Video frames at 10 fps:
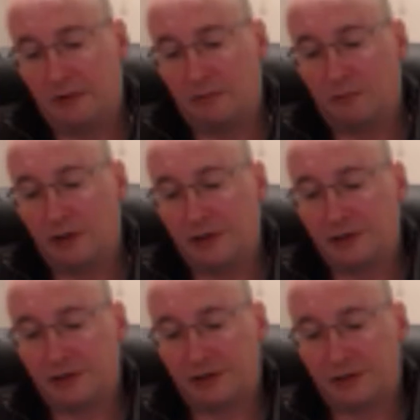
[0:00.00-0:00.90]

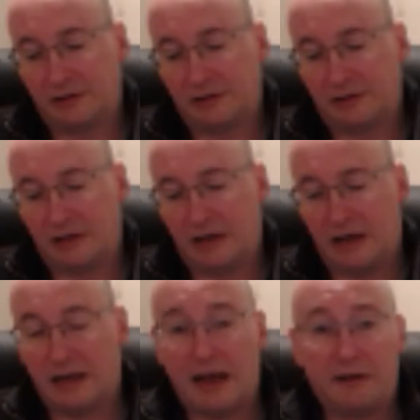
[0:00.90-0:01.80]
which
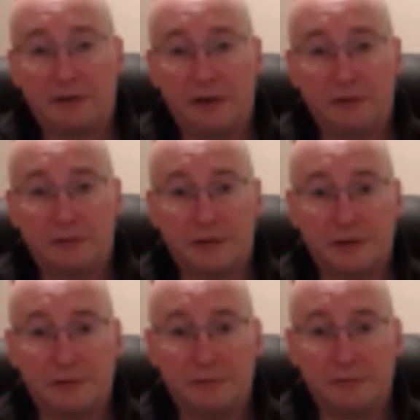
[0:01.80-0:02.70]
allow you
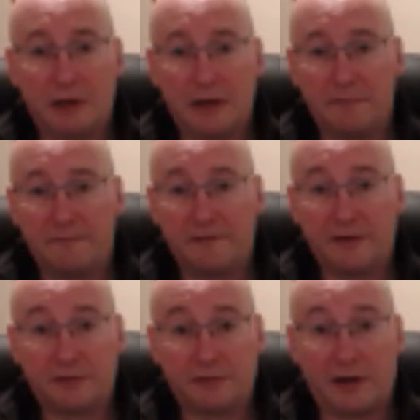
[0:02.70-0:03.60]
to
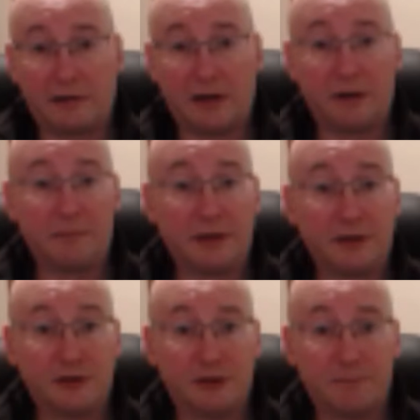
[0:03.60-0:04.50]
filter out light
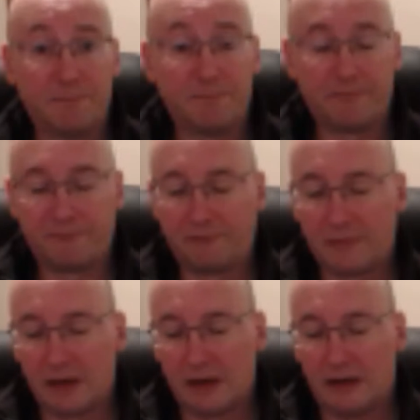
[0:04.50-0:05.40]
pollution.
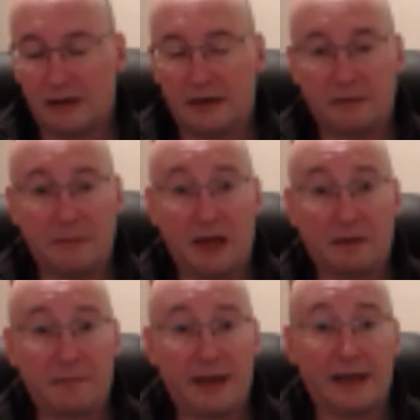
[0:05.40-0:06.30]

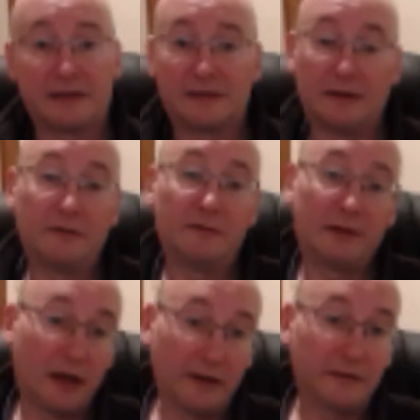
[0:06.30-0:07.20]
LPS, so
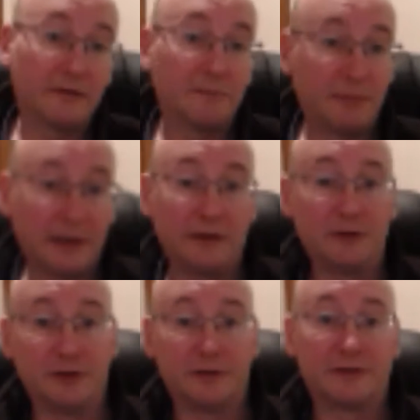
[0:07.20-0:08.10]
light
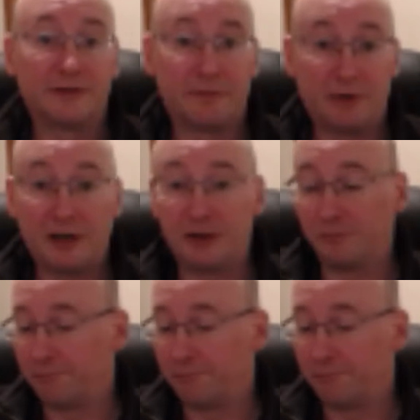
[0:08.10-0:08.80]
pollution suppression.